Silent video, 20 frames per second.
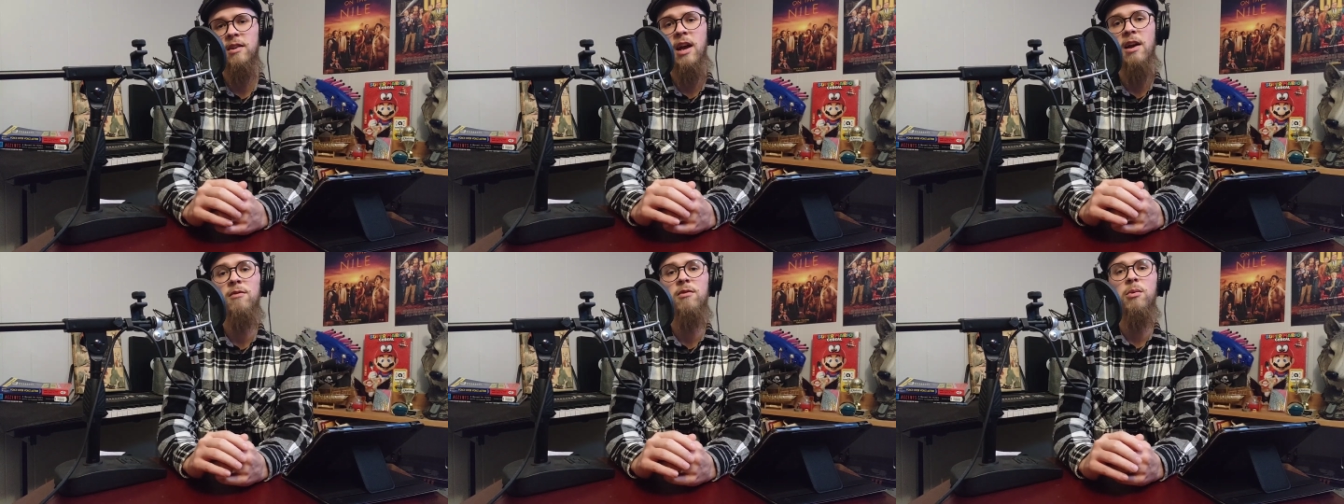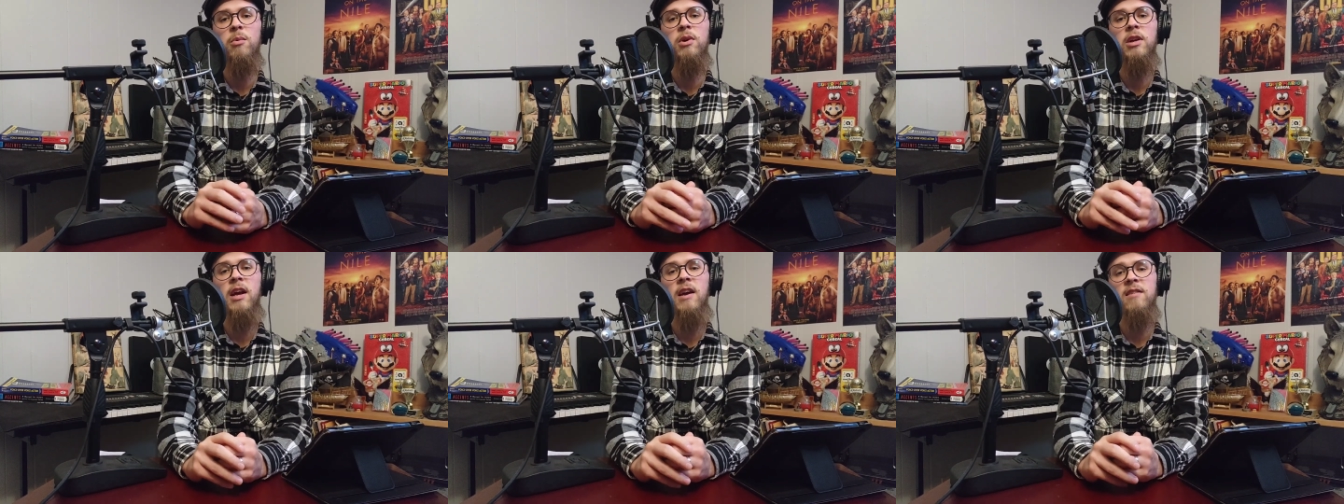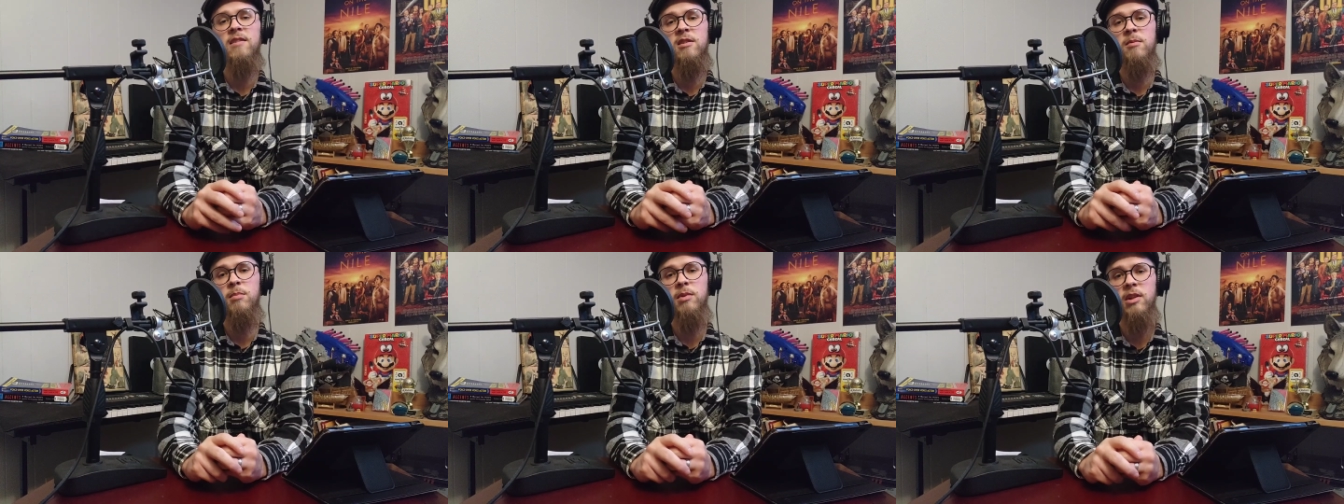Everyone
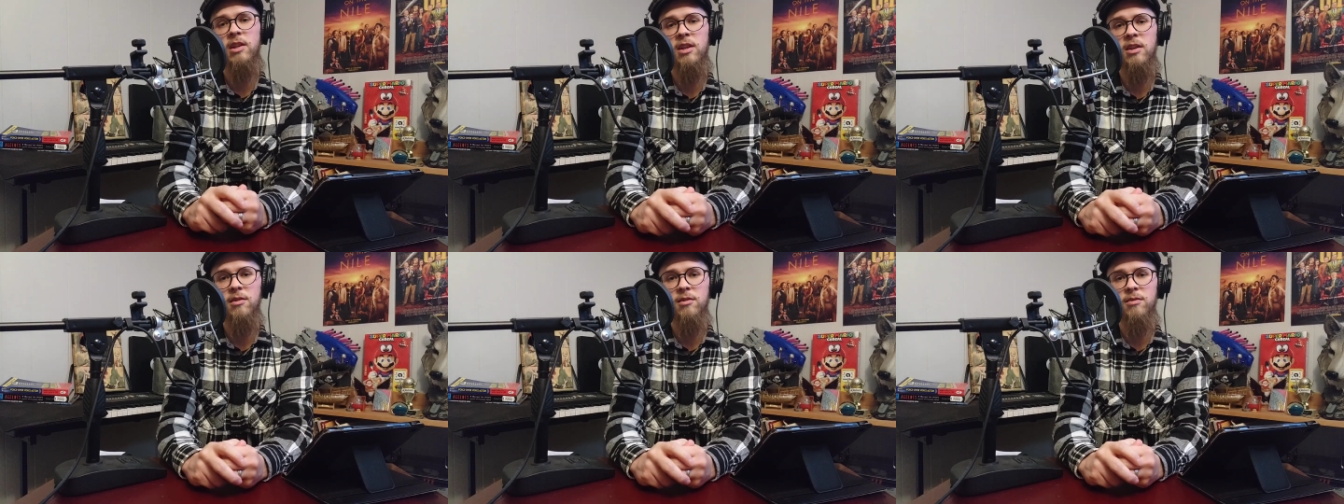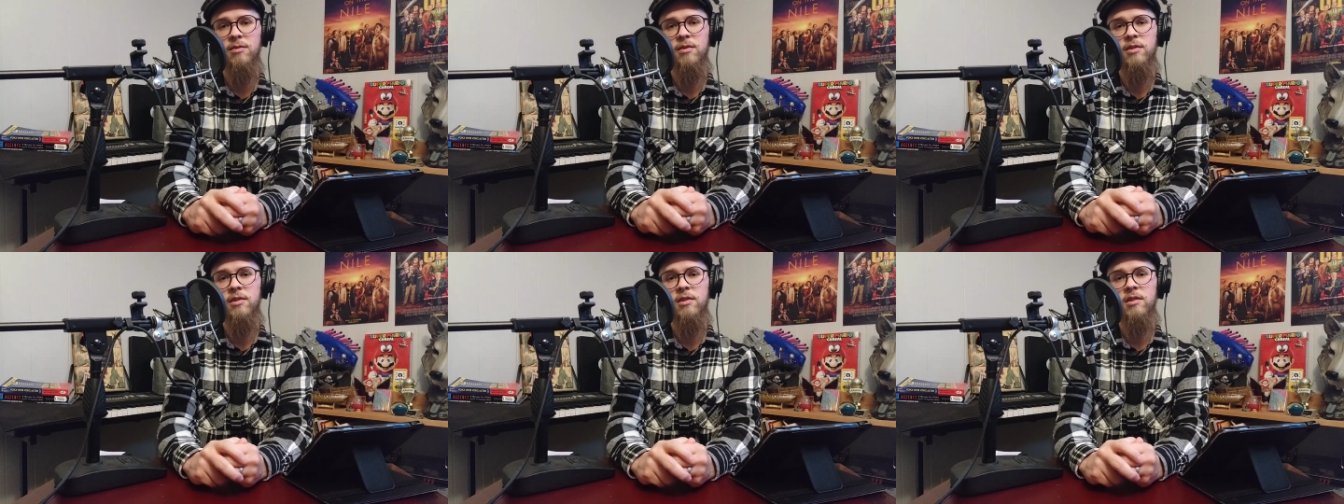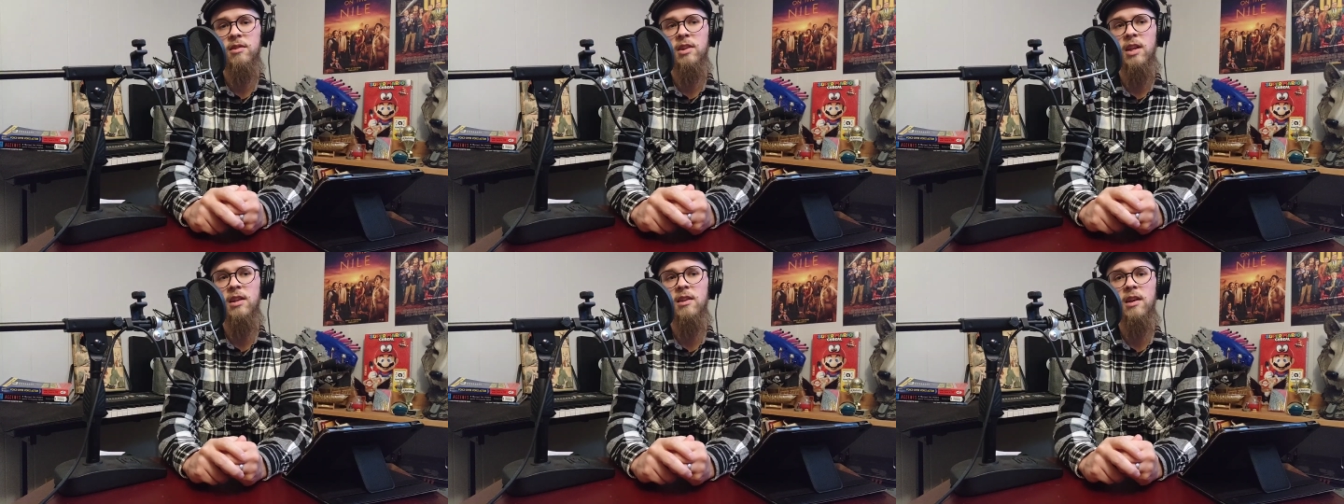has to believe
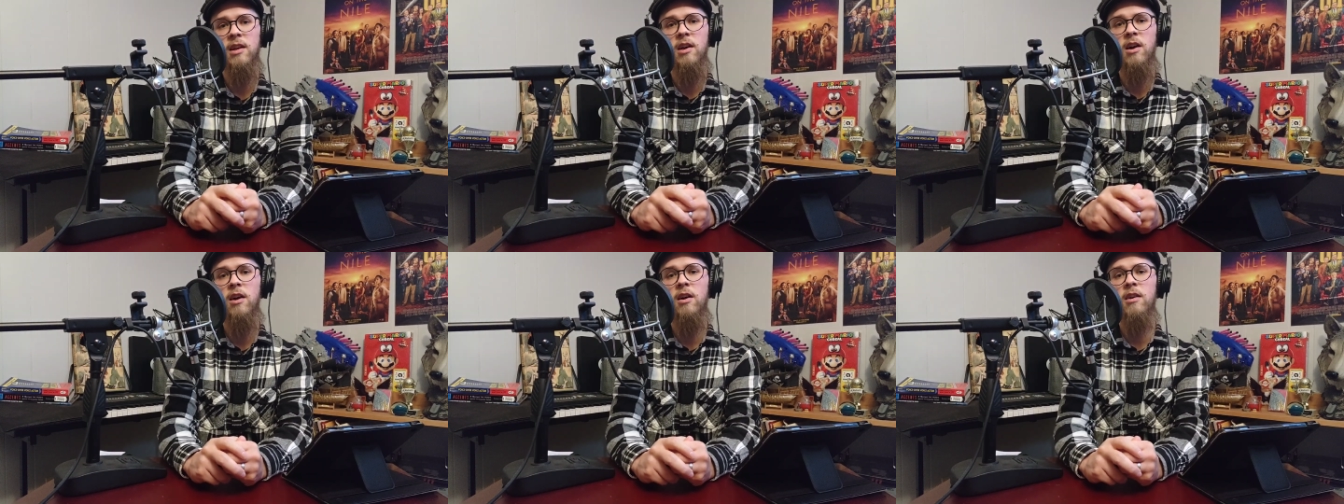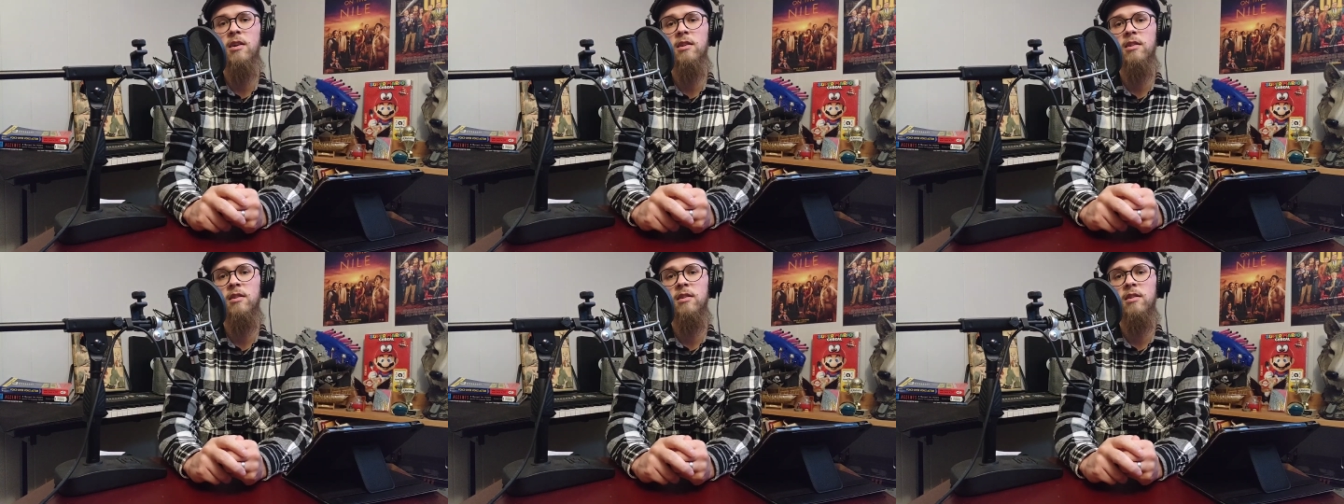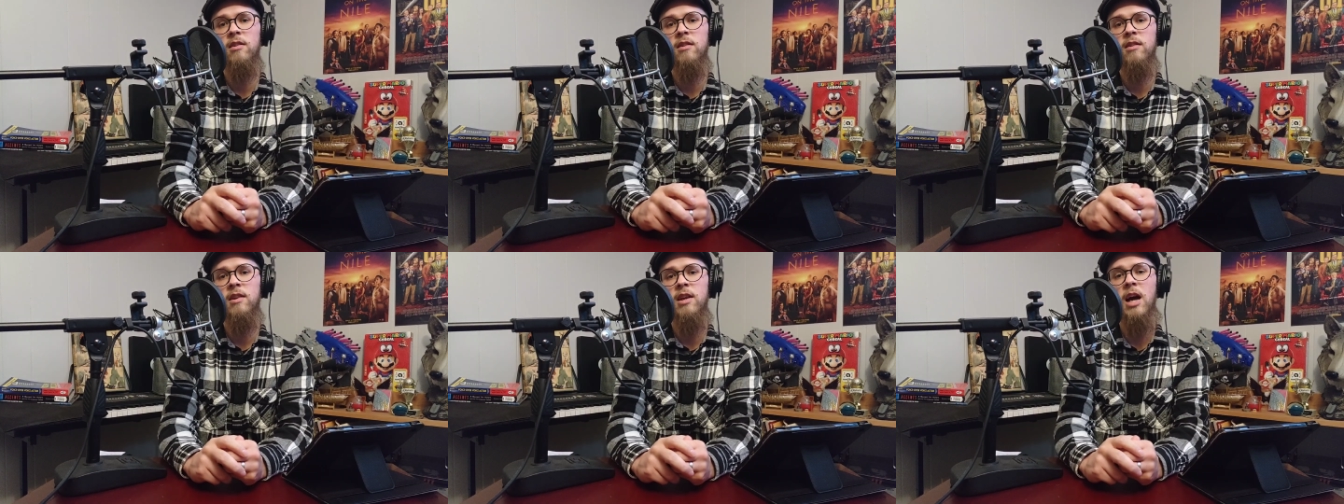that they are
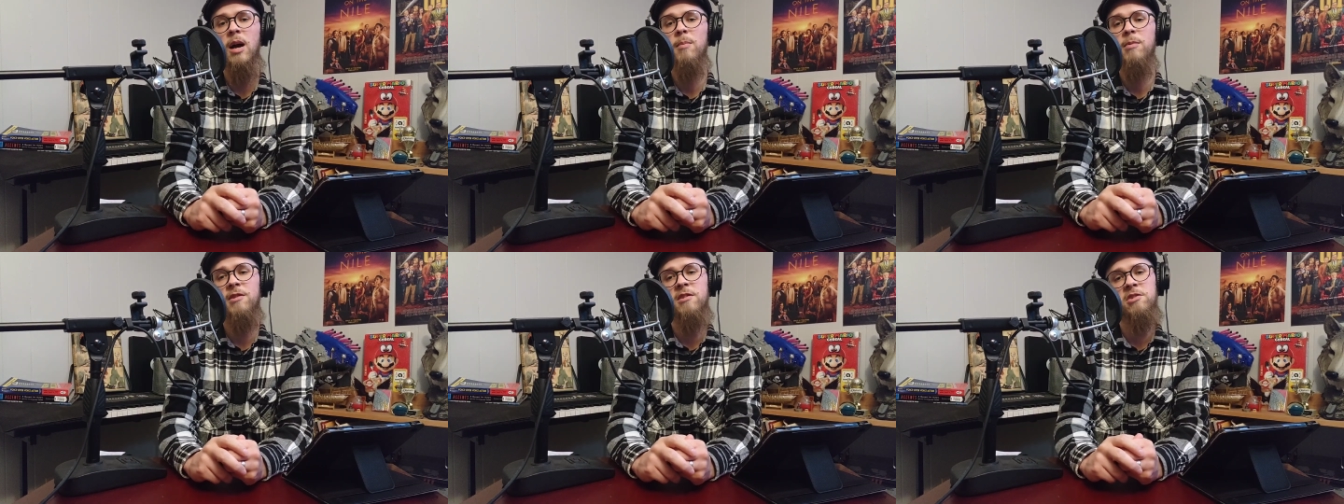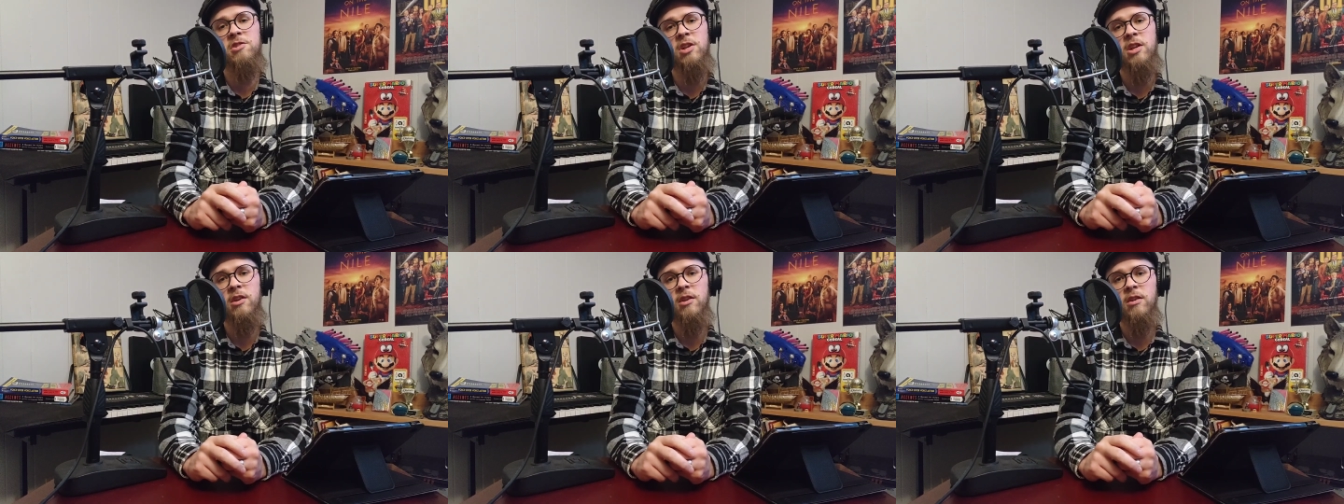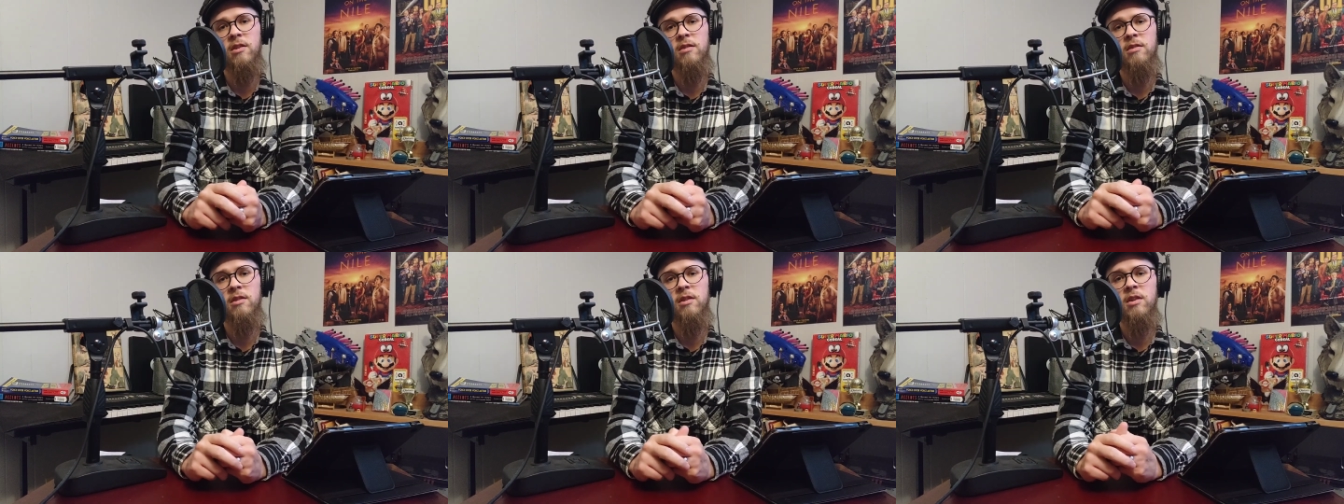the opposite
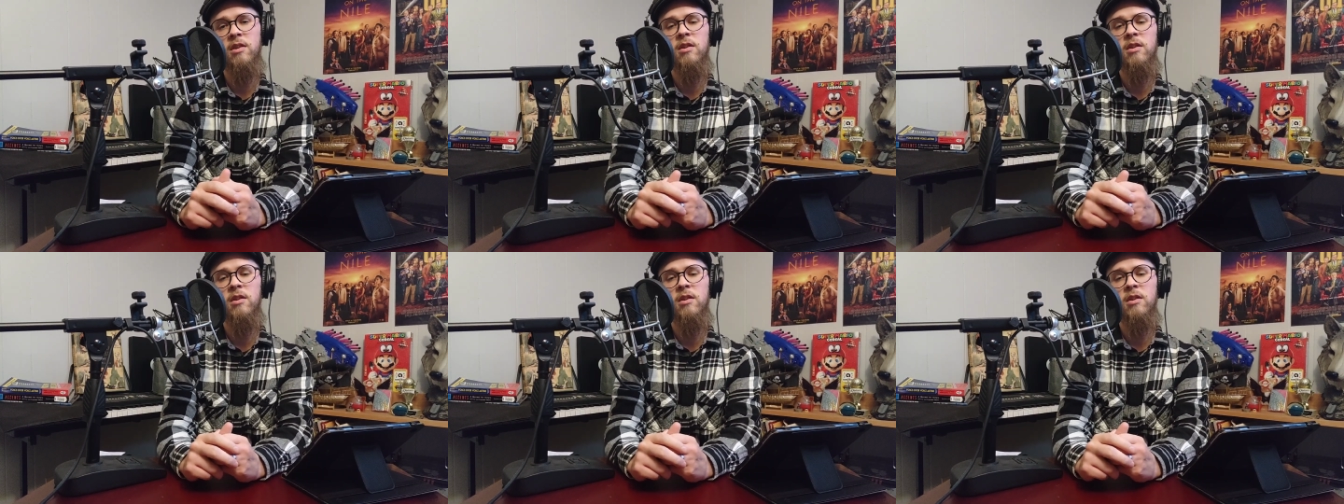gender,